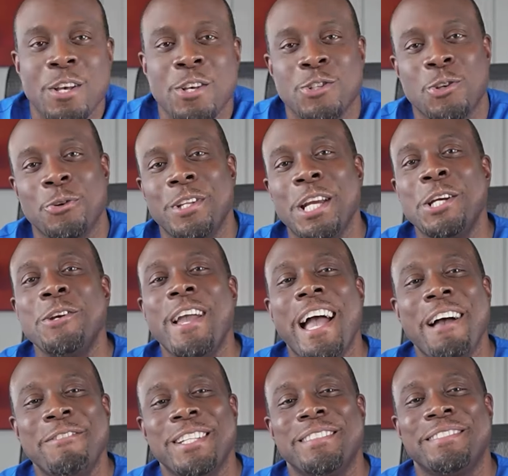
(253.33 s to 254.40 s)
So there you
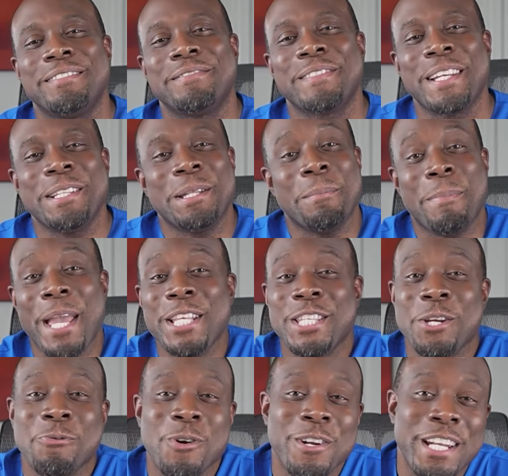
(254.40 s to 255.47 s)
have it, the
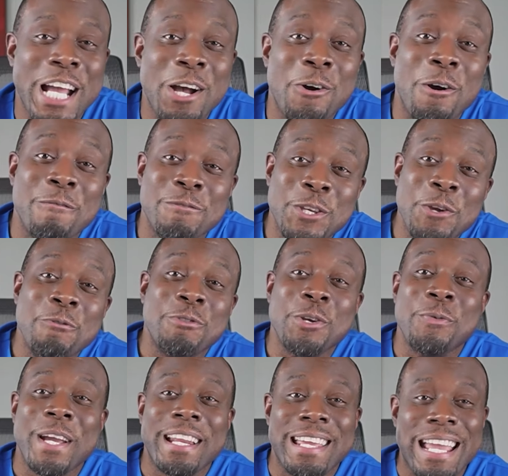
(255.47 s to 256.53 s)
basic rundown of UV
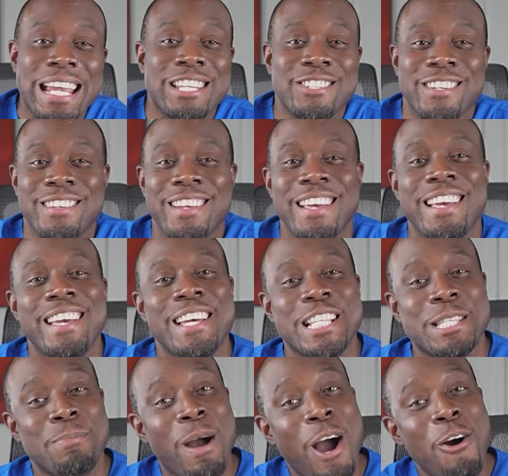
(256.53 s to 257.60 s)
radiation. It's
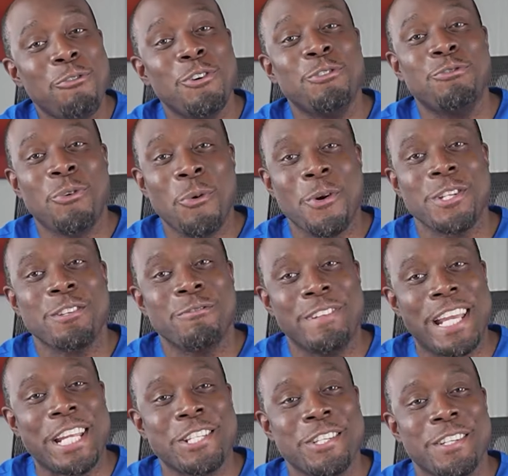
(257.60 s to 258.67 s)
a powerful force of
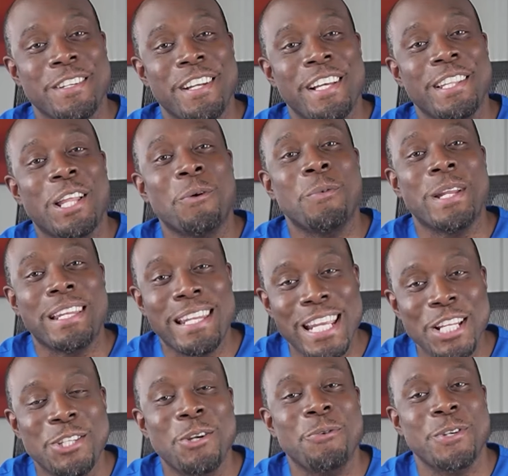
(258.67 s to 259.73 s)
nature that we
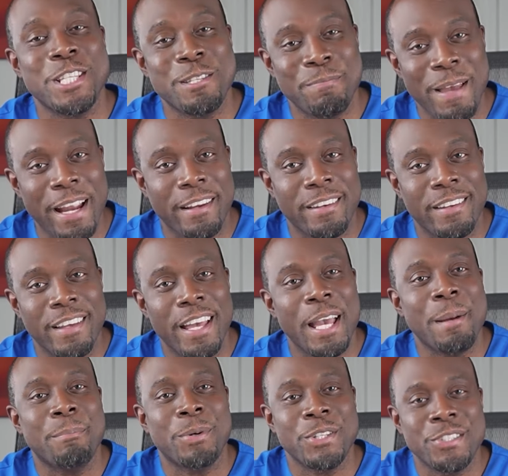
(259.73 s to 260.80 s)
need to respect
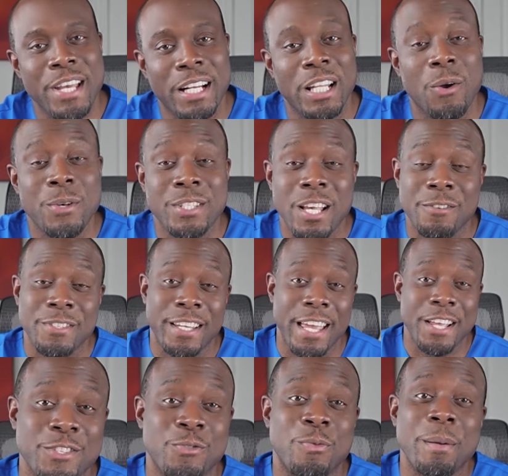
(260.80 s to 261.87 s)
and protect ourselves
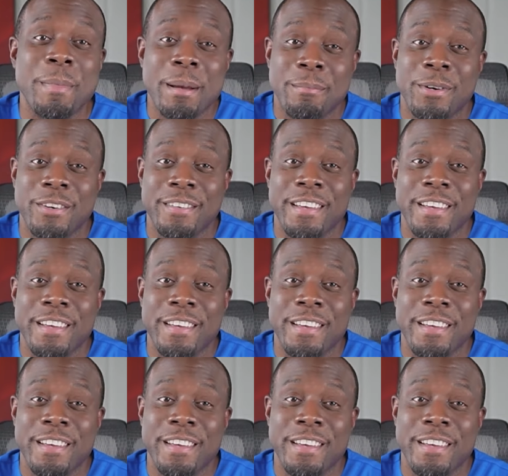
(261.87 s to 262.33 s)
against. Remember,